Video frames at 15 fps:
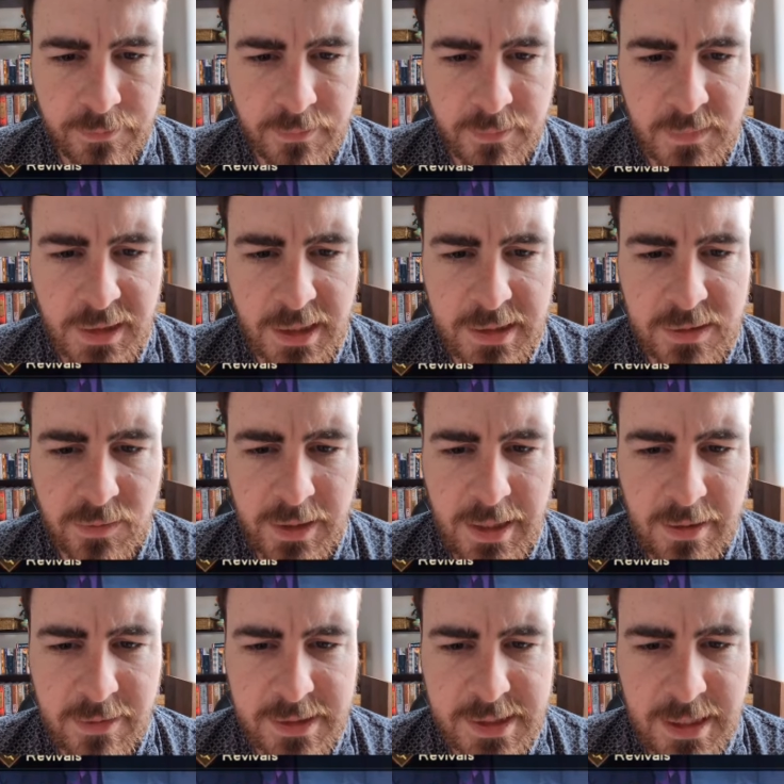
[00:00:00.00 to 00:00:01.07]
Okay, so we get
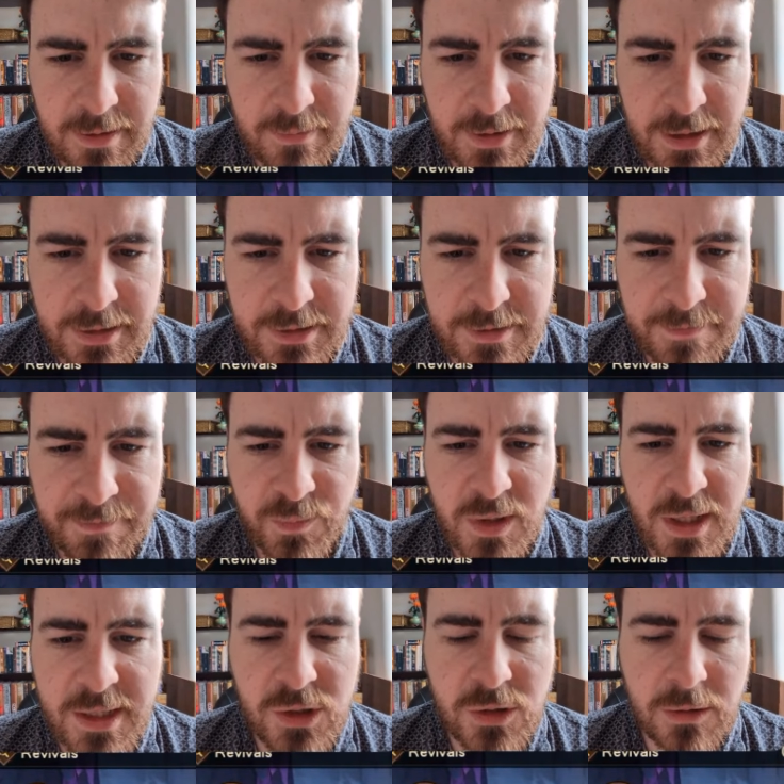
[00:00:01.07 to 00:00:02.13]
our attack backs.
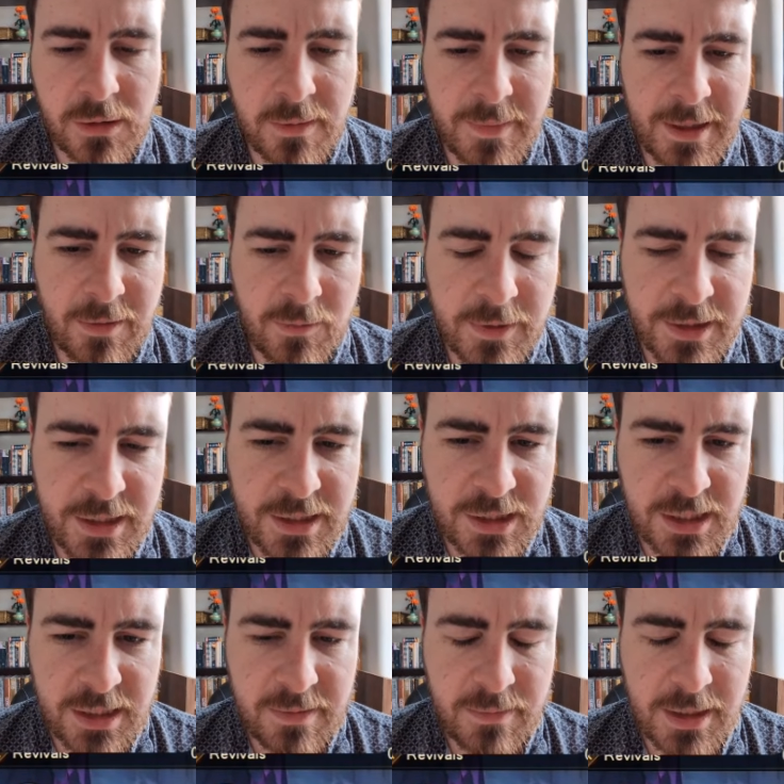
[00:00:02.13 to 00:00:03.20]
It's all about, with this
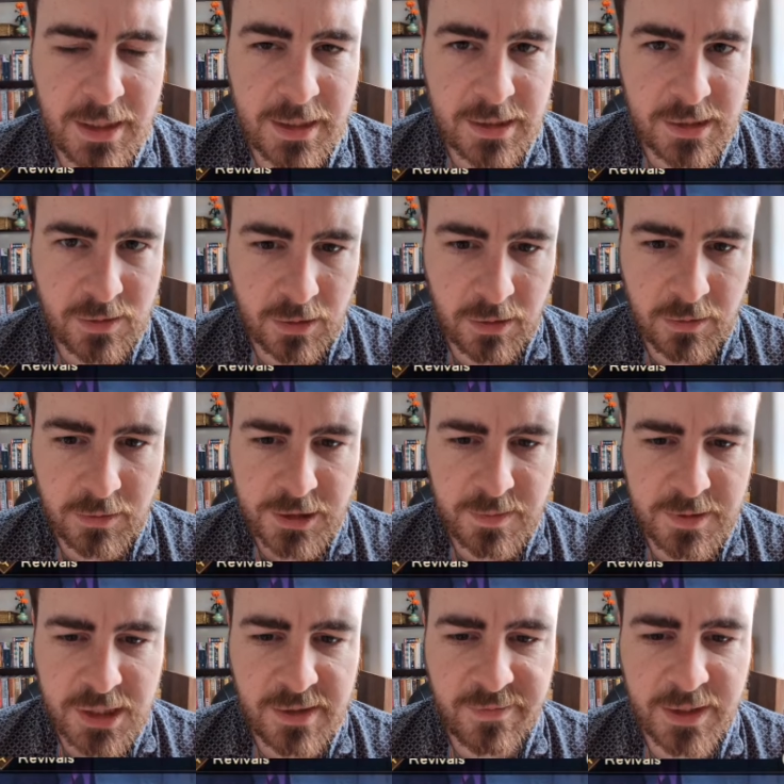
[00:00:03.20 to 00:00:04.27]
team, it is, or
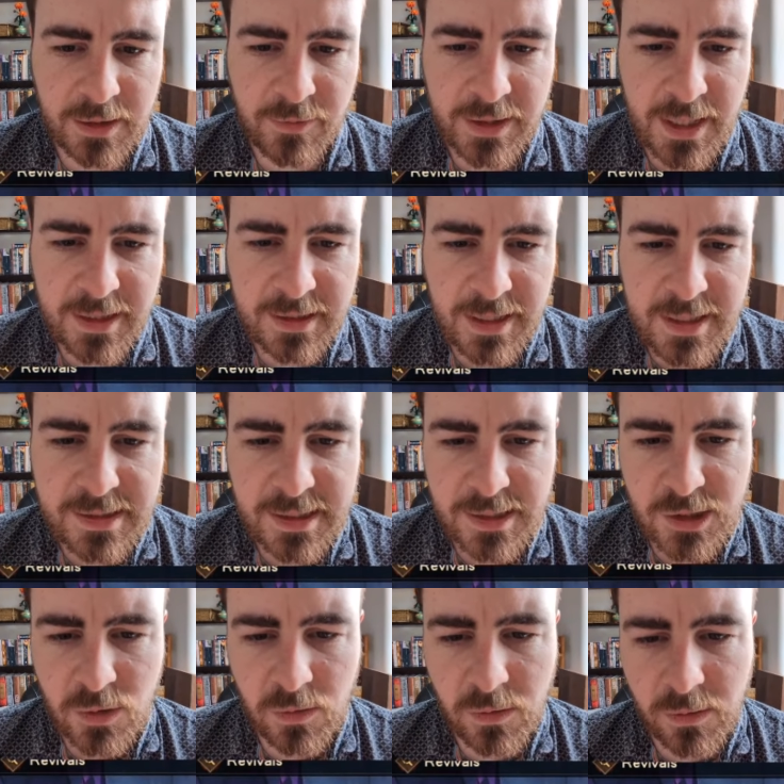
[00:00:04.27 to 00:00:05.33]
specifically with Hate, it's
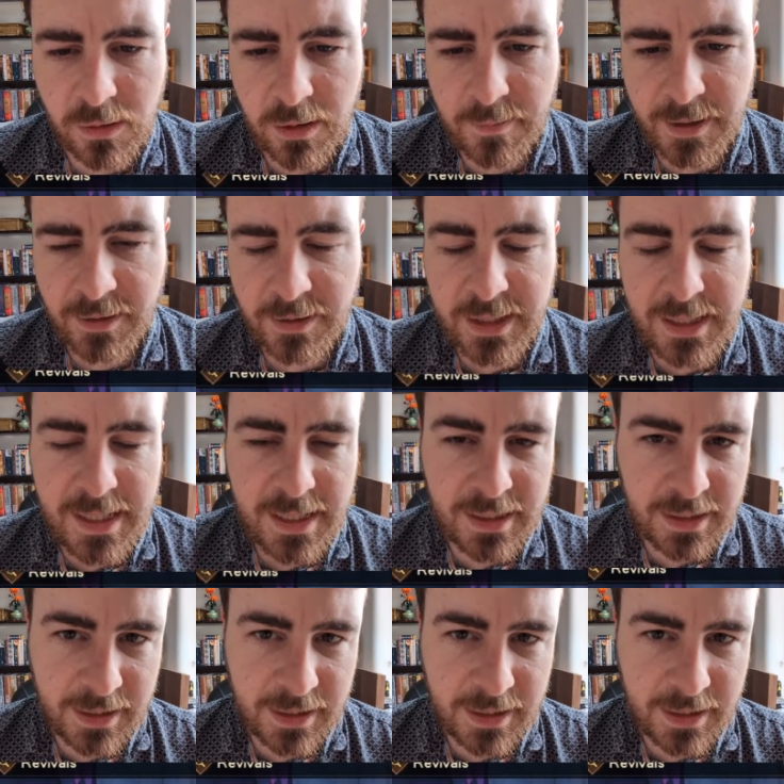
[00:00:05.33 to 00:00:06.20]
all about the healing